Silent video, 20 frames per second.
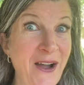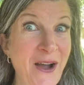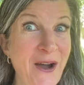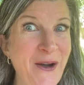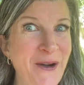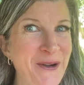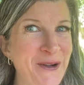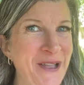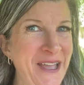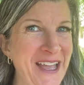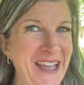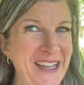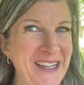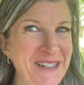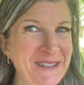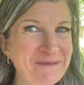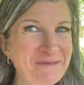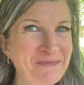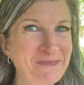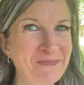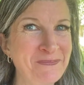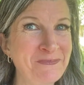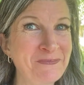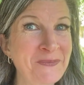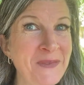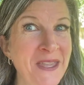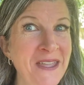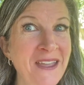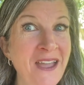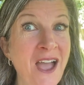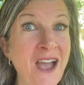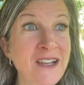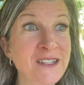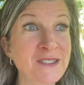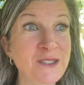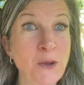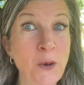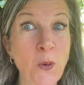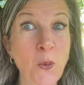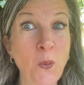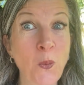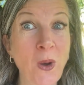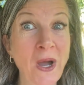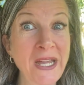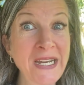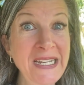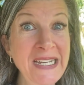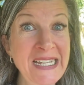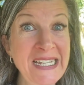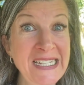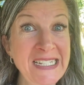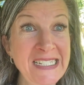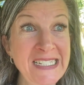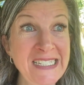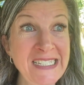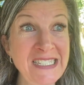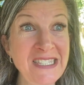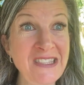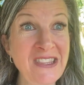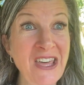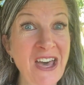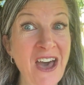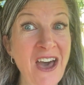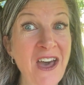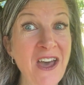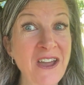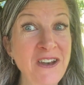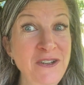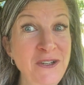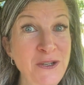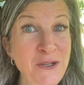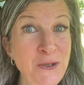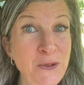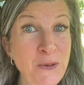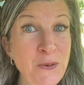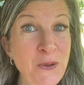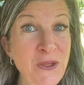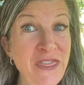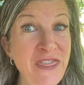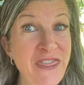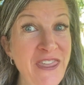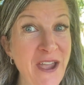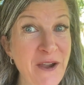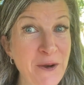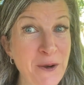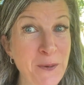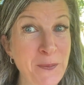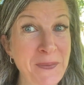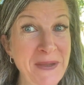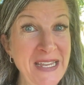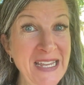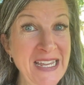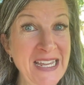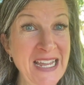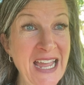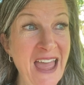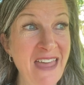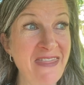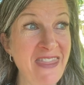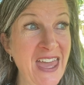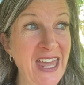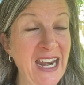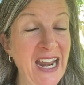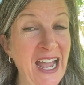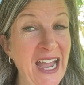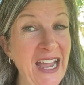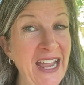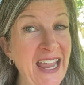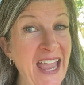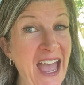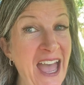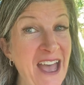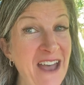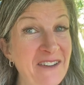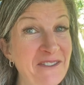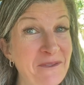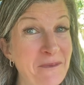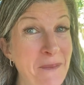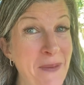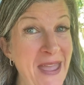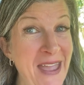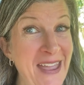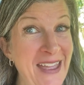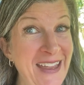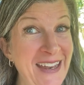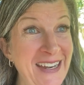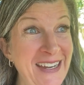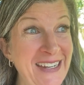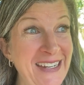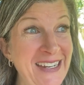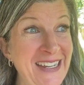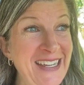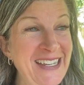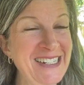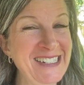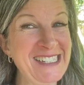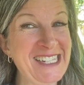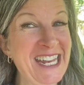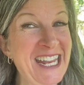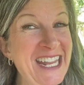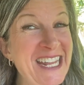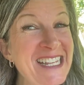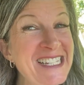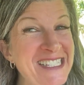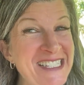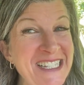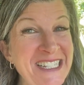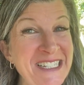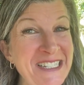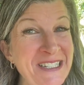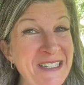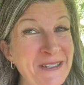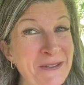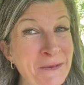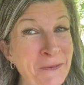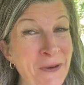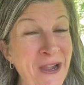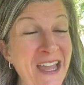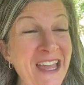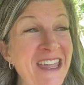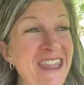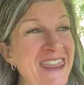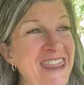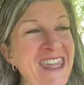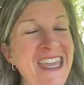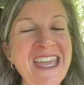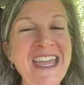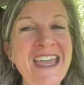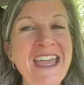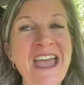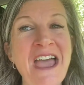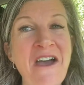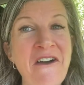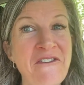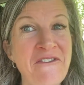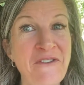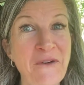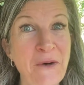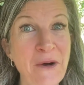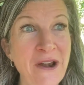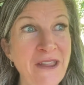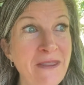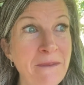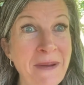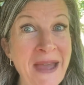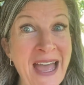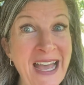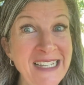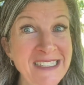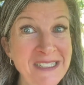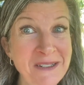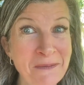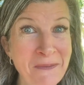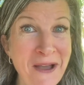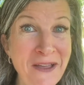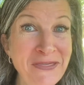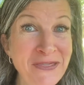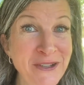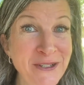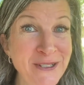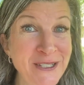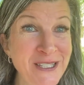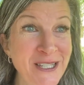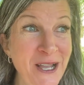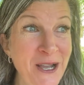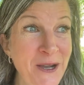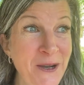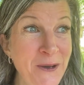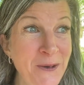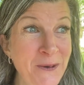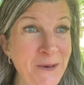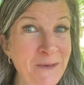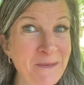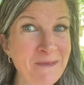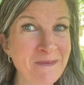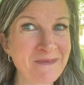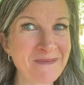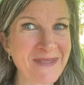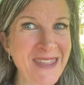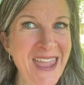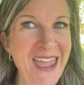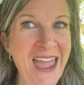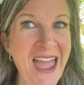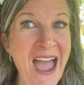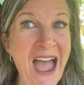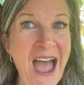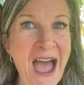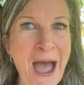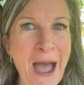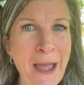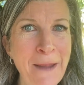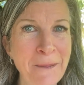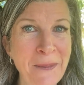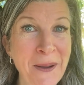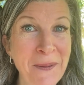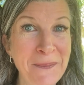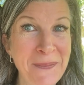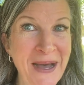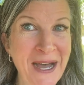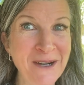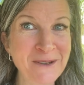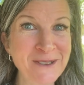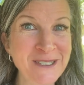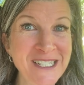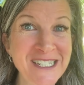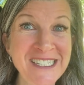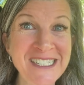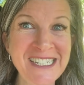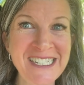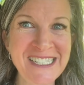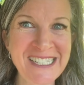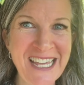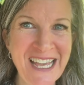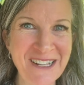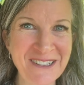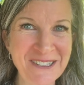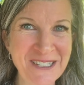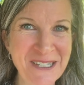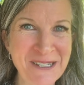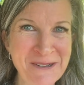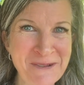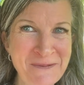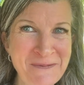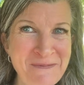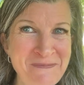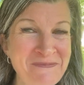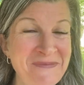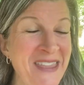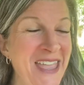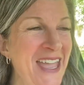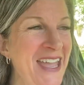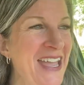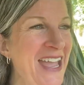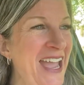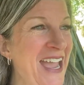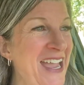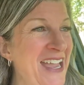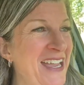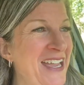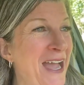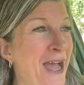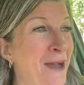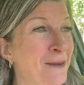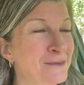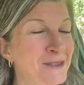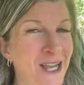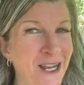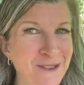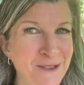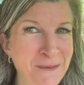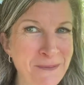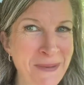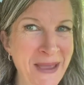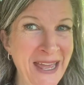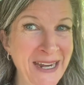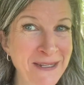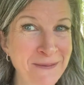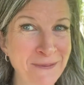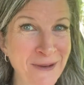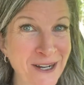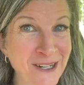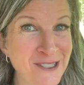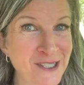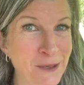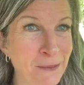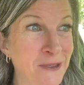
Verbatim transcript: okay, so what is the new therapy that I have been teasing you with for the past month or so? I'm about to tell you. Hey, I'm Dr. Patty Barch. I'm